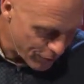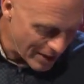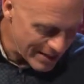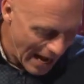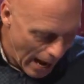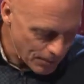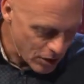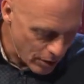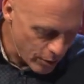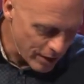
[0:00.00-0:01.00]
That's
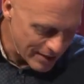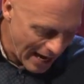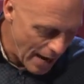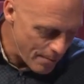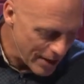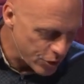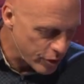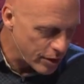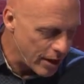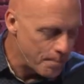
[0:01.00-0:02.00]
absolutely diametrically